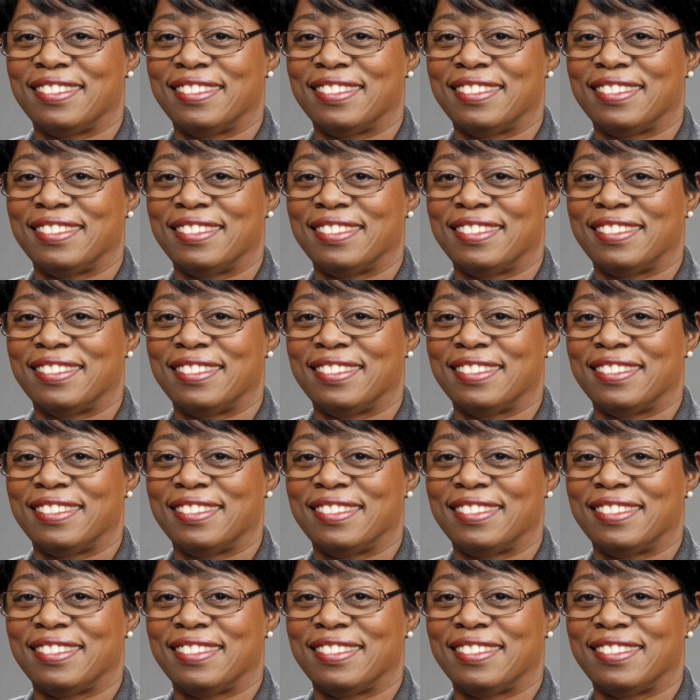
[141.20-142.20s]

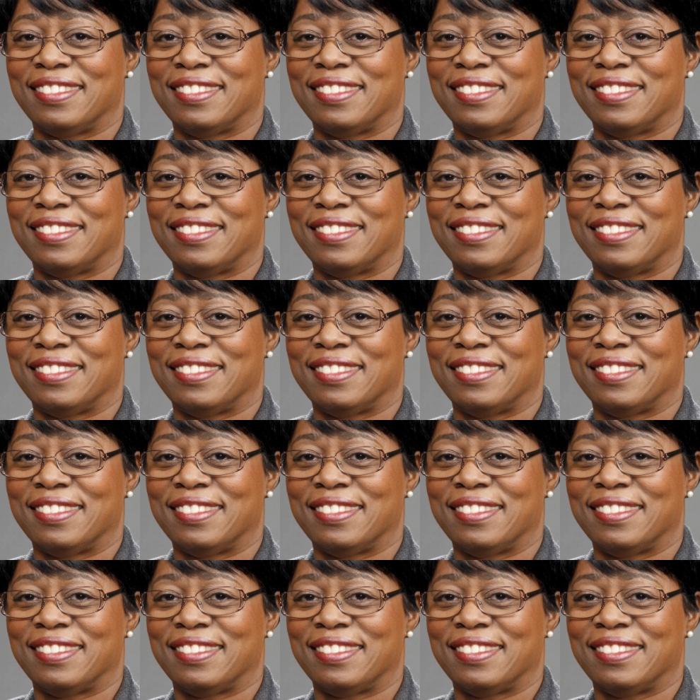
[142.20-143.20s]

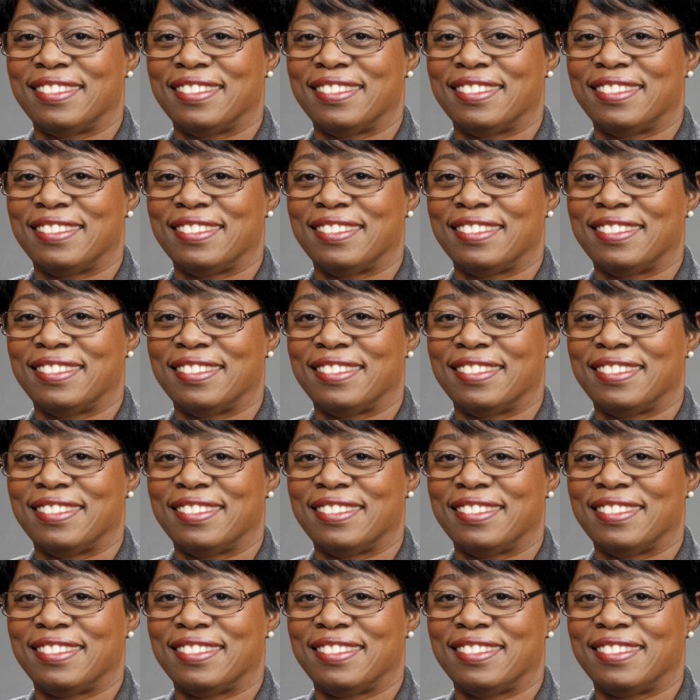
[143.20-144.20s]

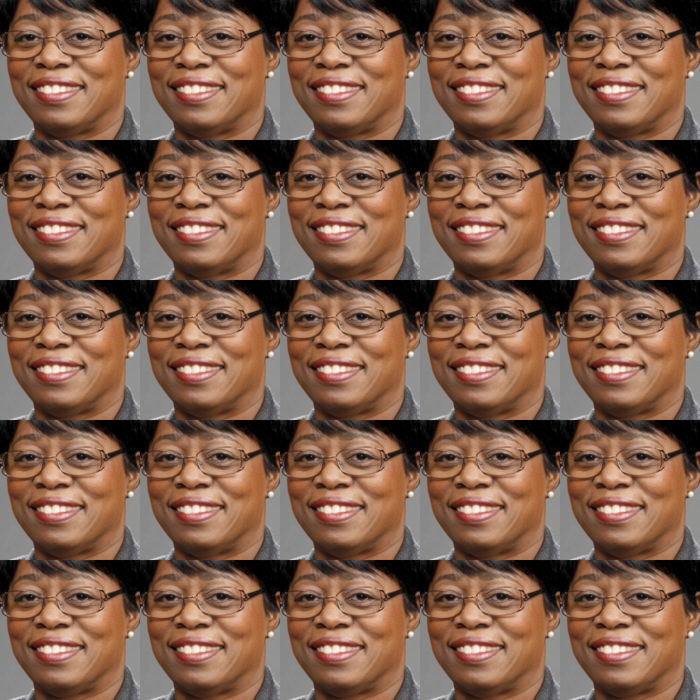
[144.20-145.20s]

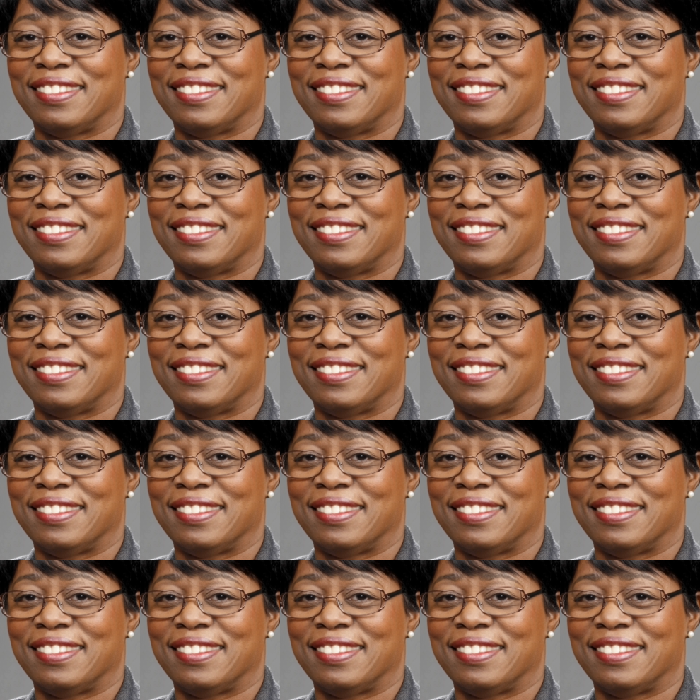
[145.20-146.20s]

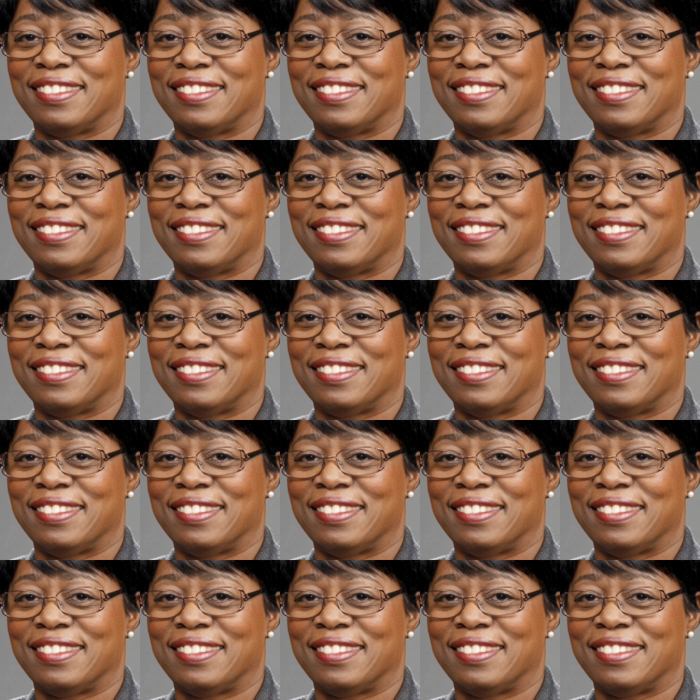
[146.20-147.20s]

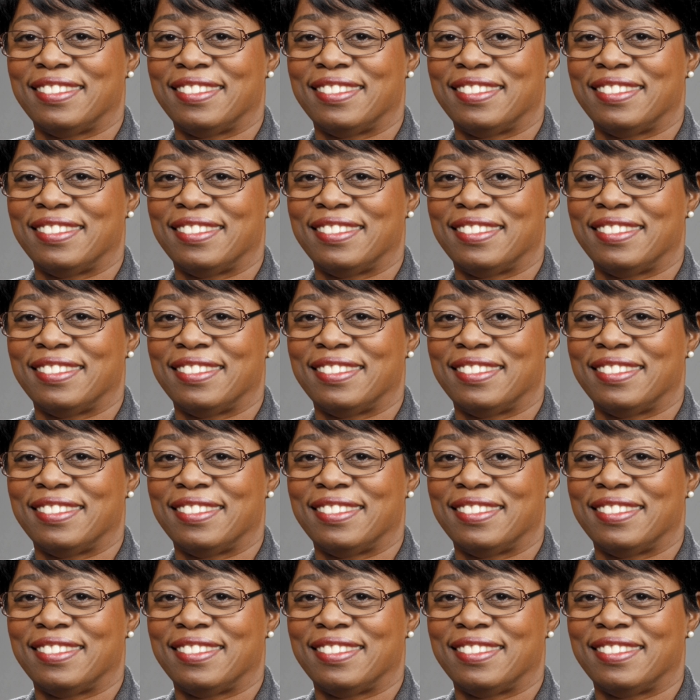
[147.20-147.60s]
[no speech]